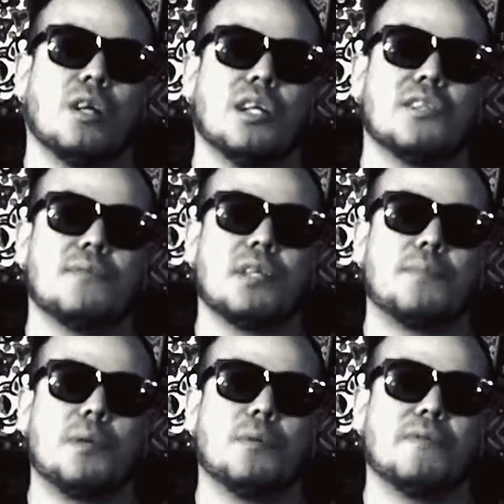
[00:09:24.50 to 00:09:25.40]
it seems
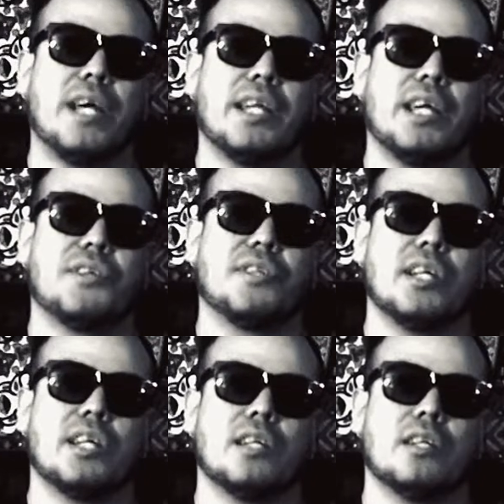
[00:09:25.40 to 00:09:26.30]
that people with
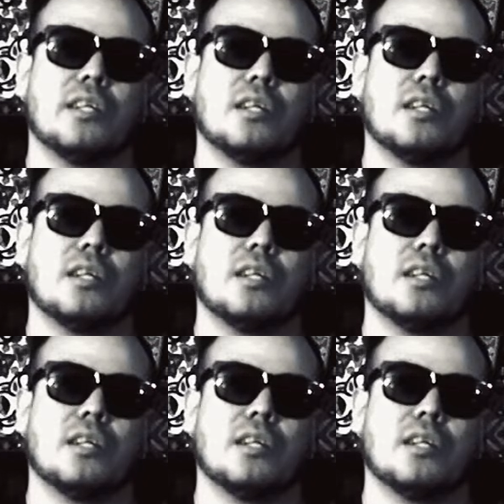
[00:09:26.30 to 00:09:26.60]
ADHD,